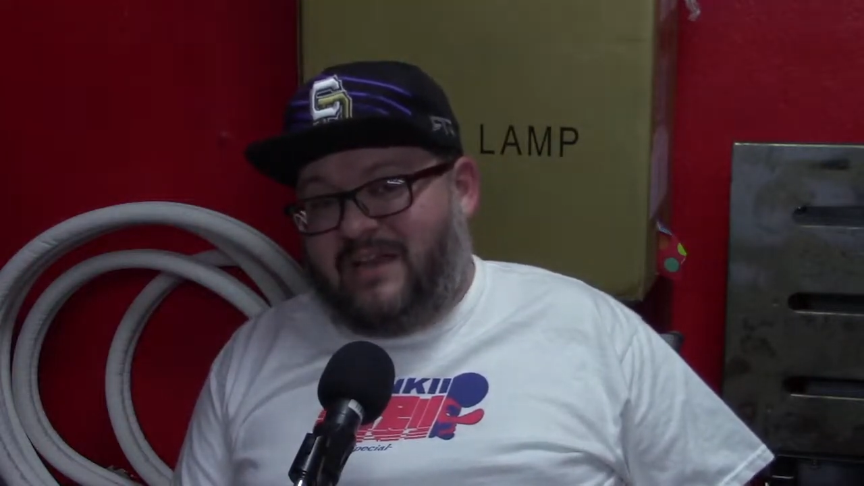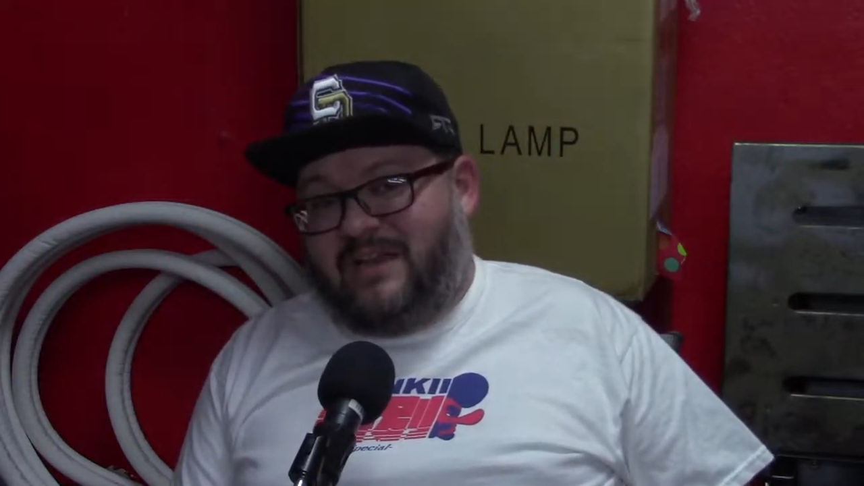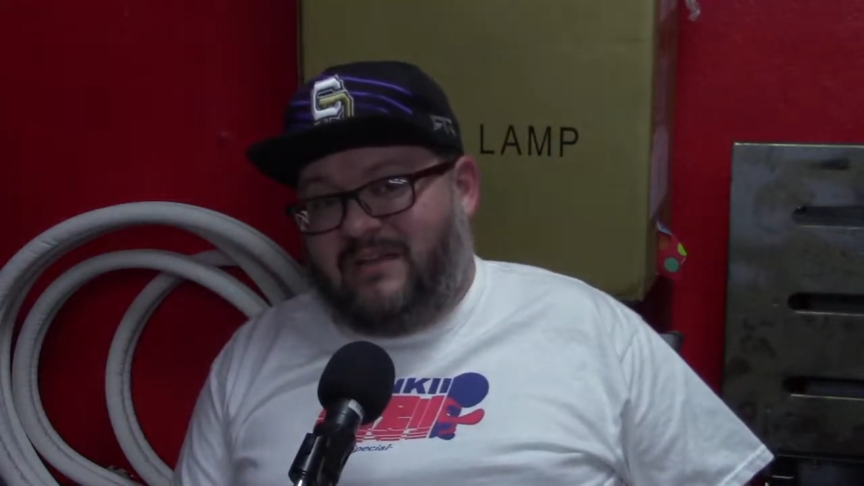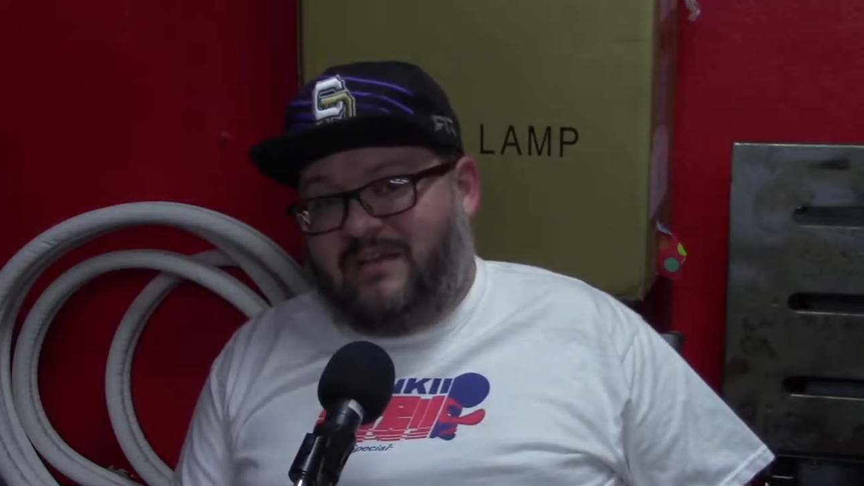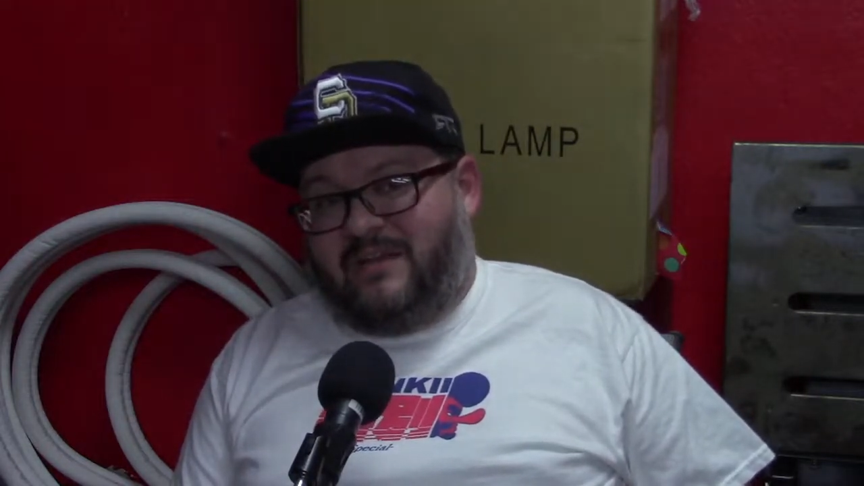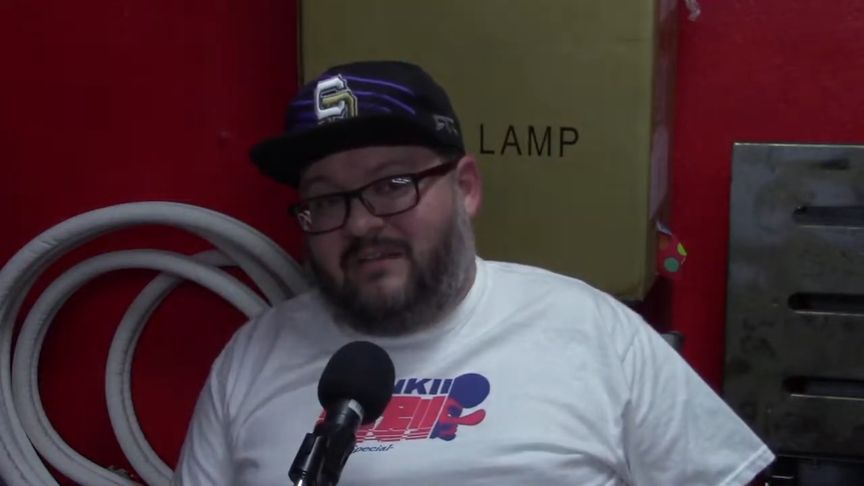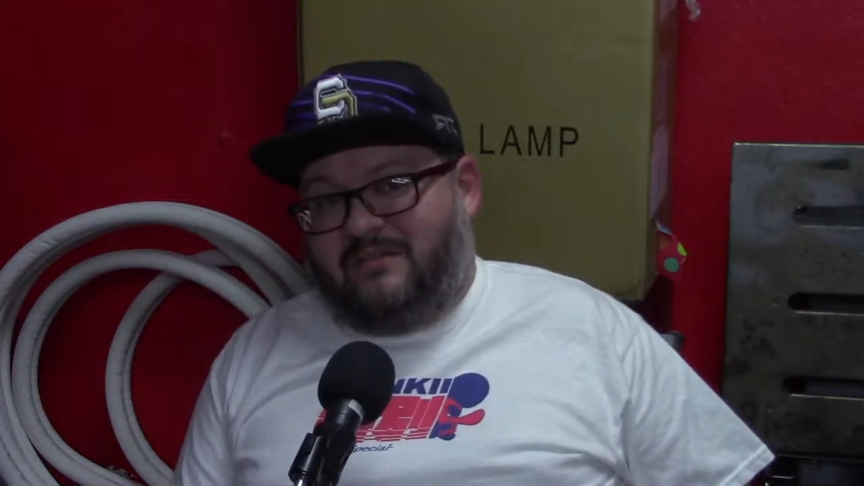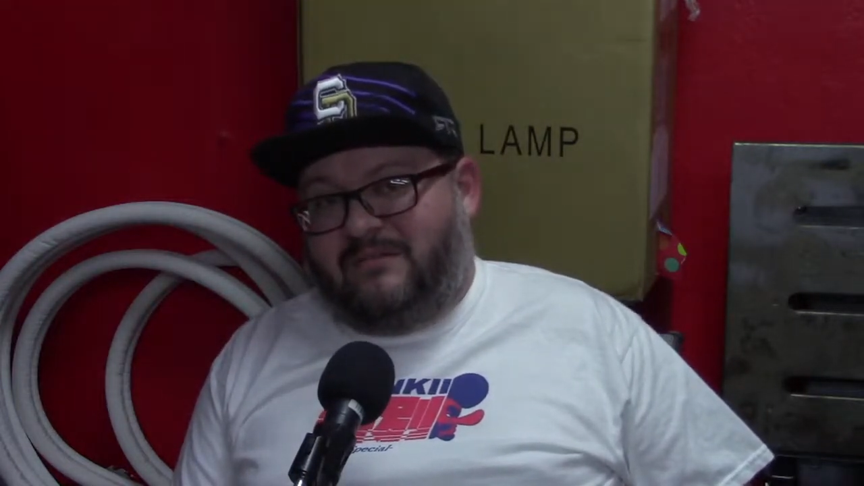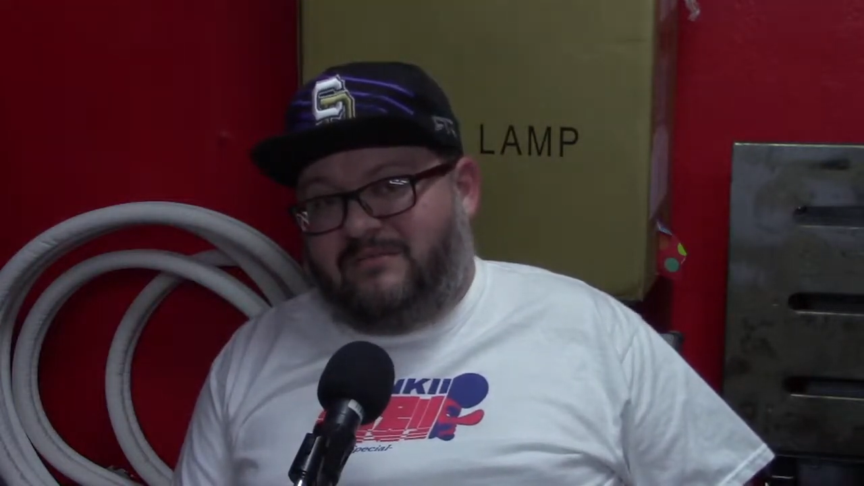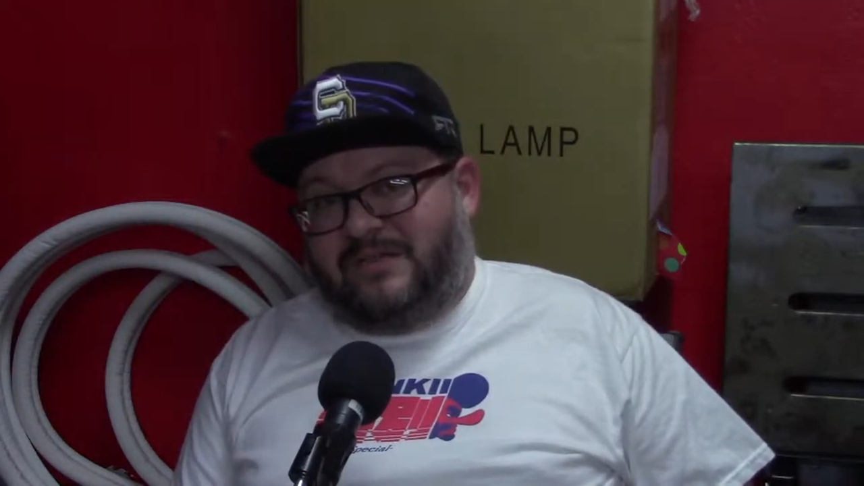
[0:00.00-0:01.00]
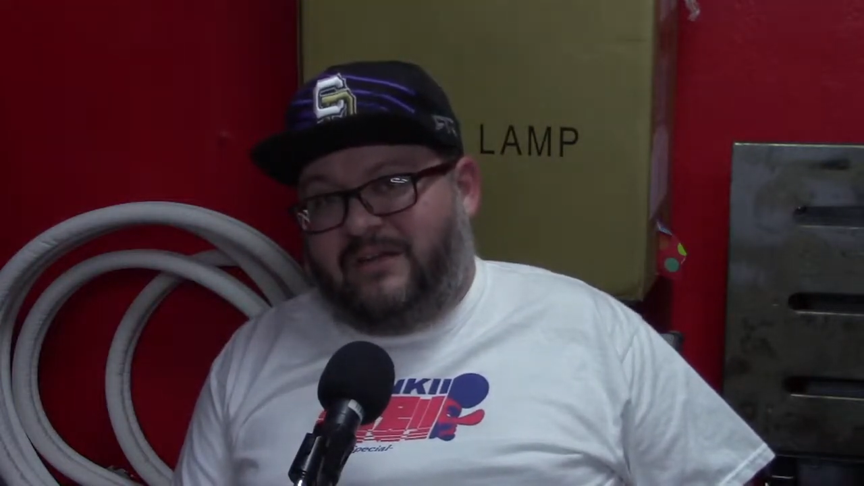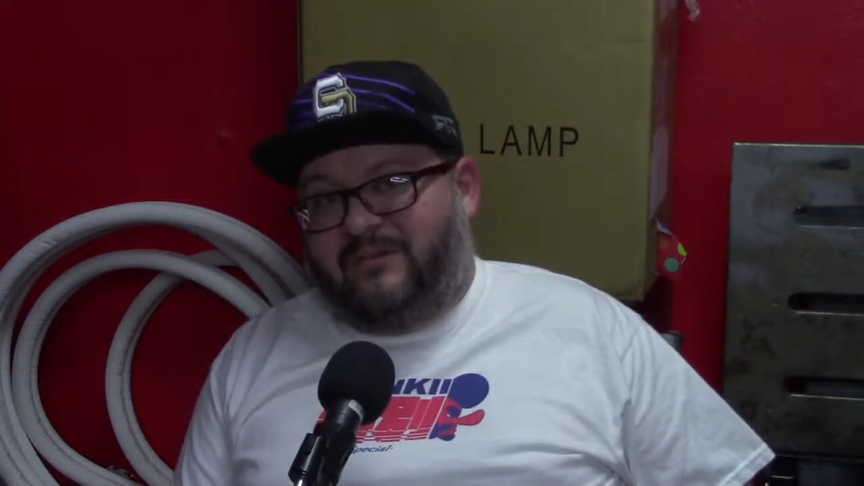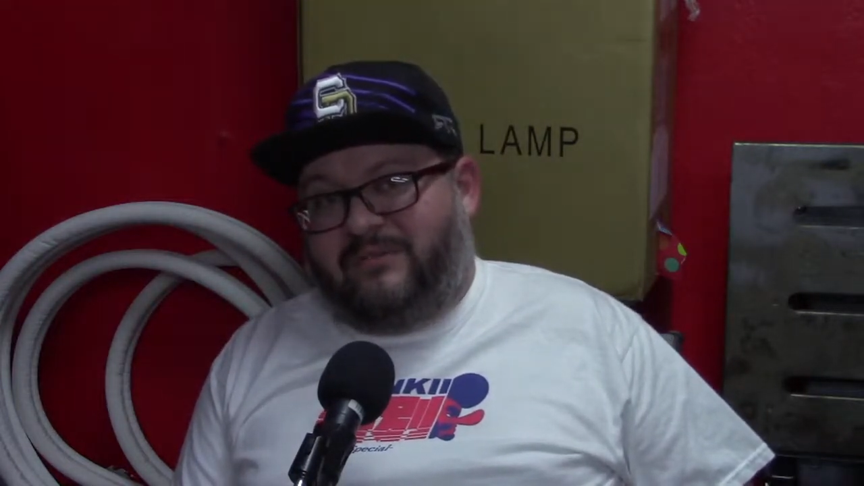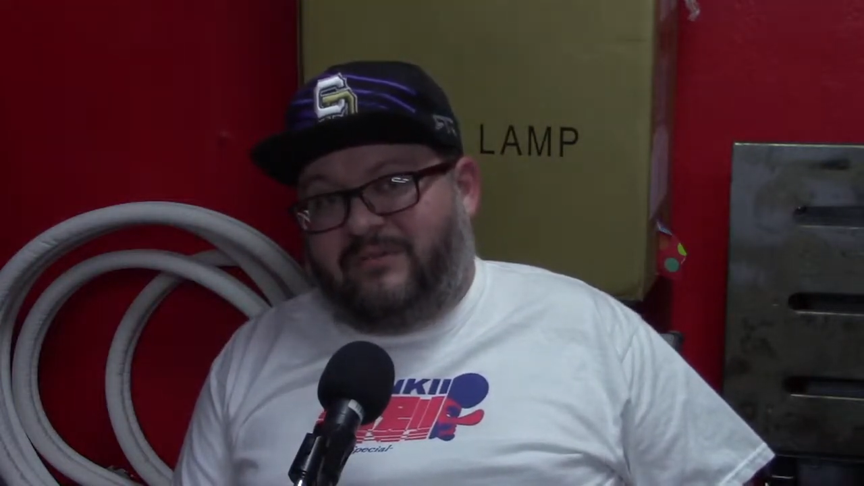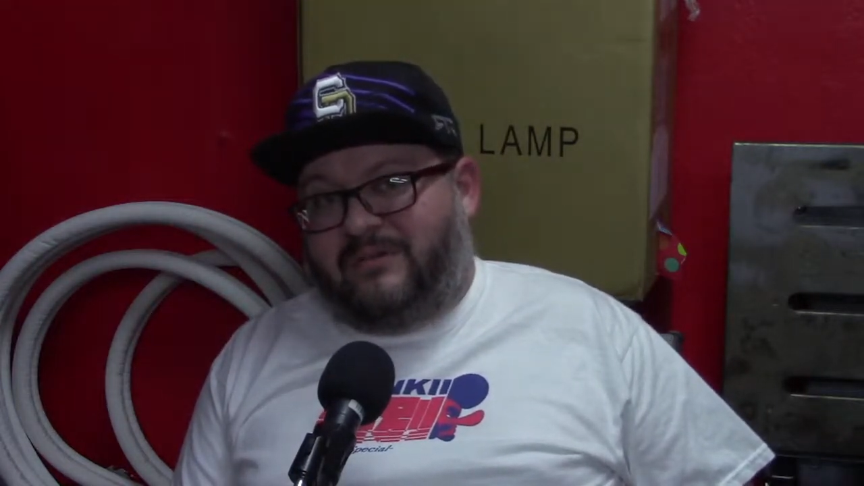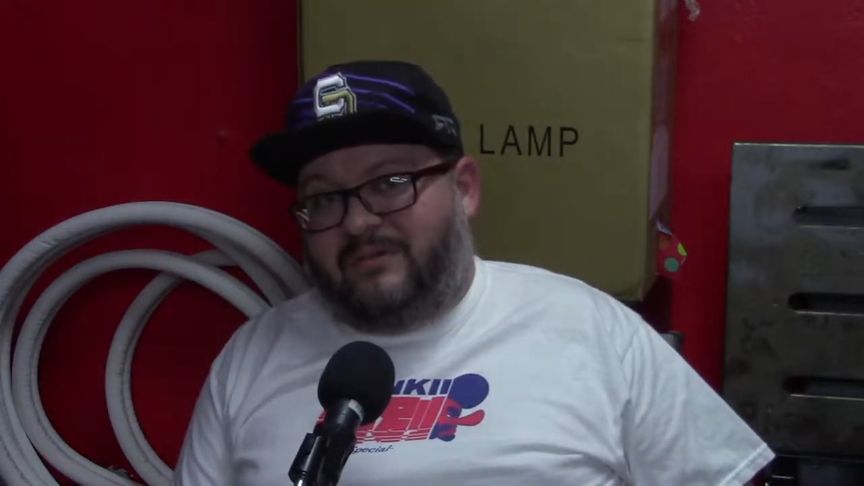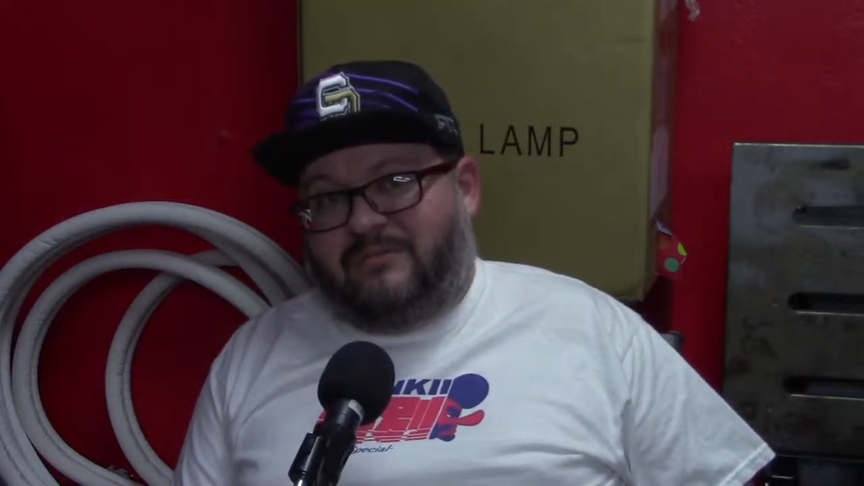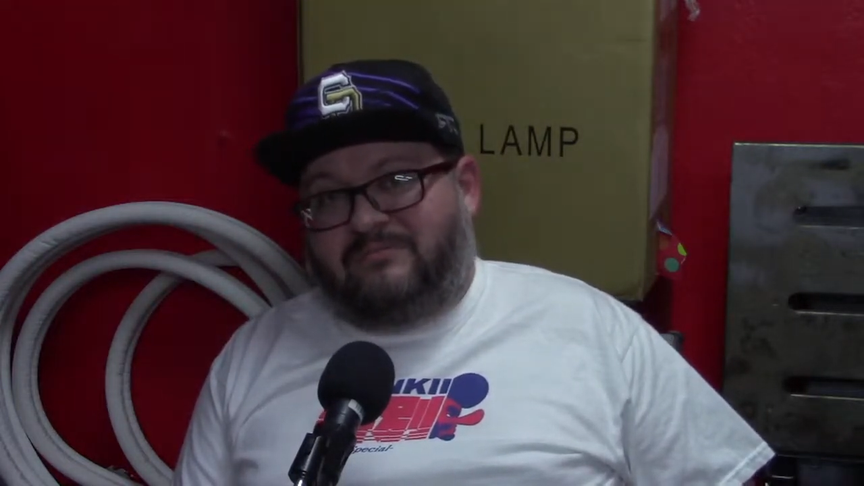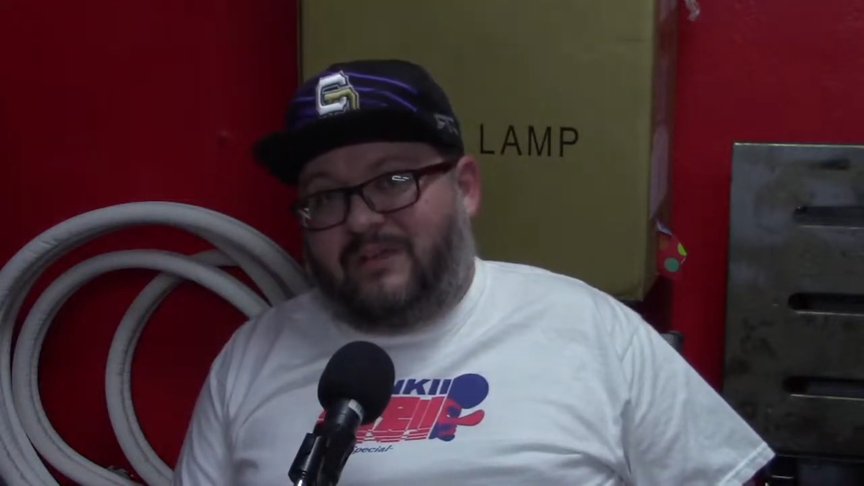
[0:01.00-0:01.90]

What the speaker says: And then, you know, for